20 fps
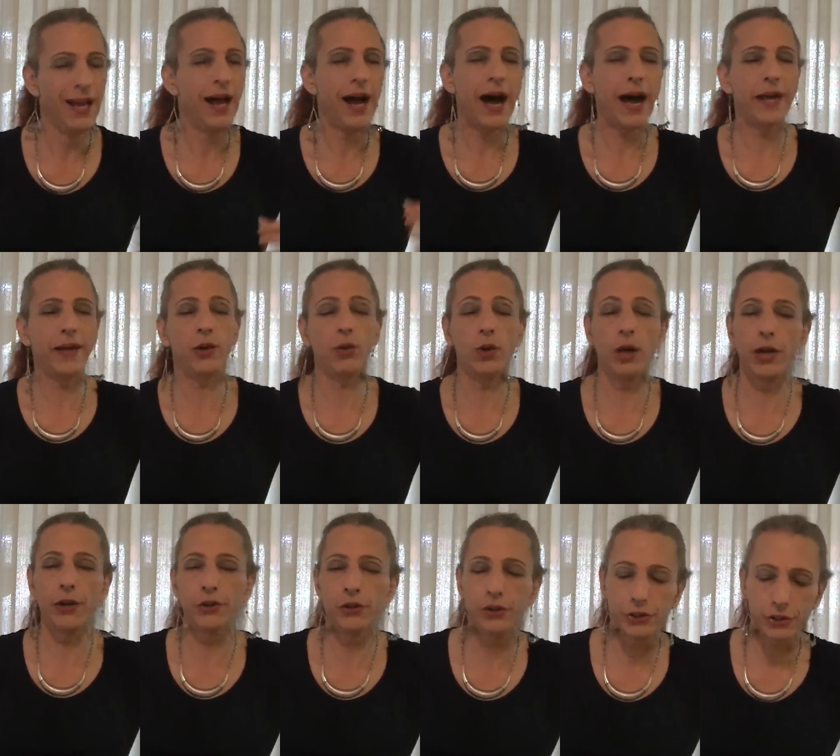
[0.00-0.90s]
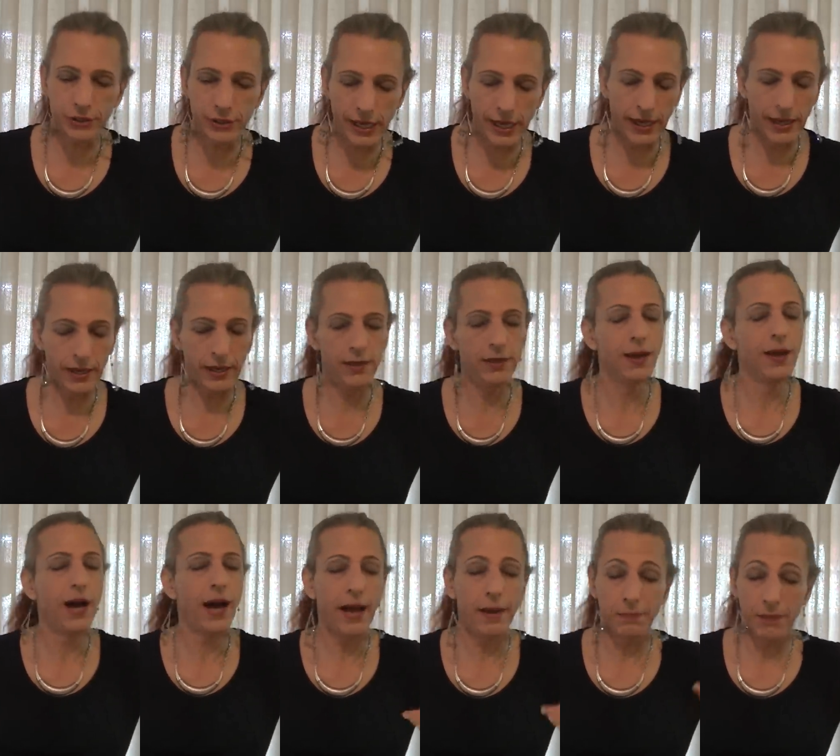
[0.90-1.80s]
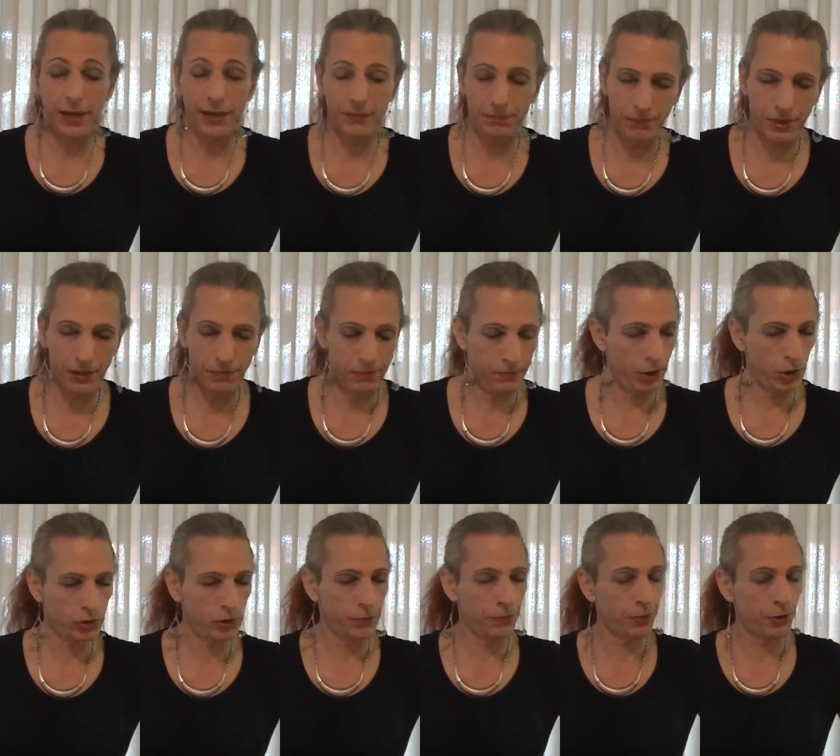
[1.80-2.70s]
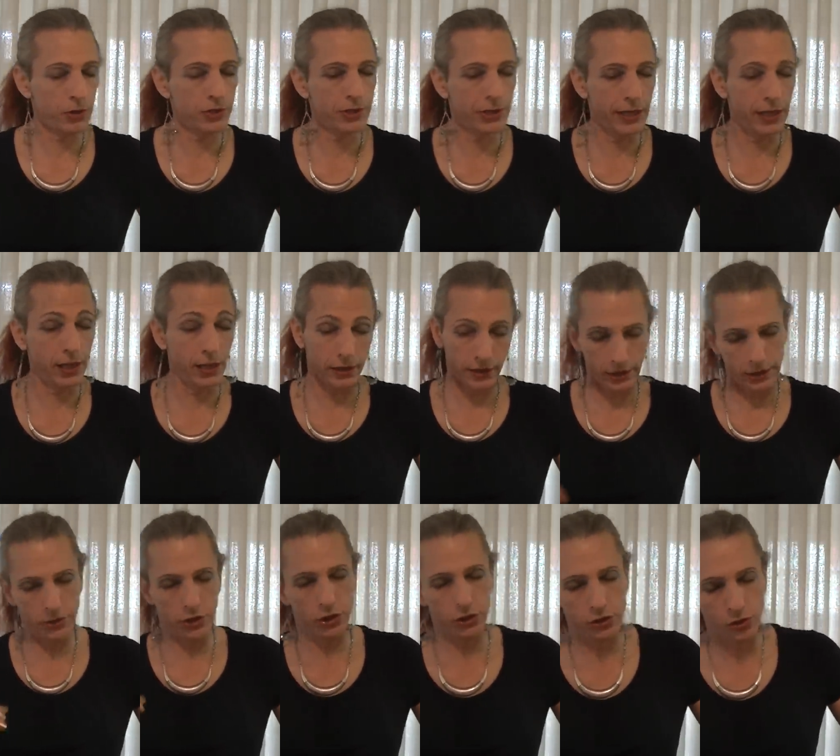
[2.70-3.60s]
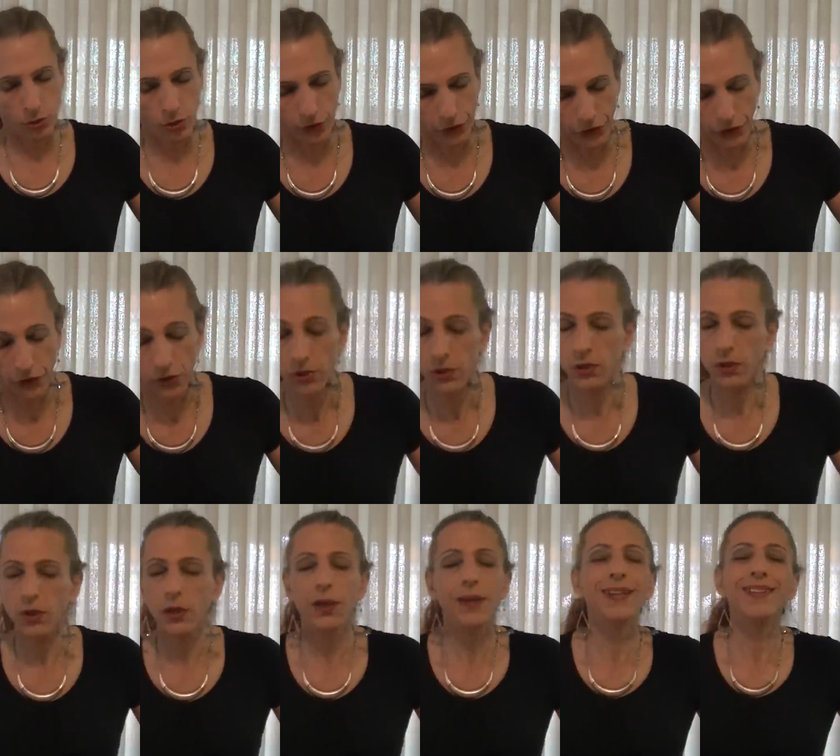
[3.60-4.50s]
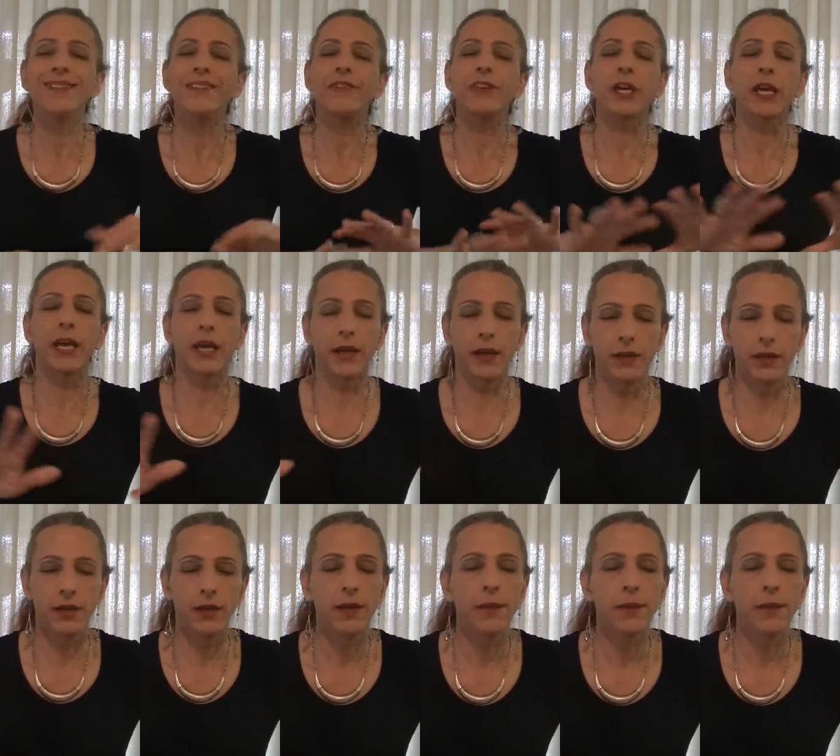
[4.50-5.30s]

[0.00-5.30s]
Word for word: I don't understand. I might be multi personality disorder. Forget it.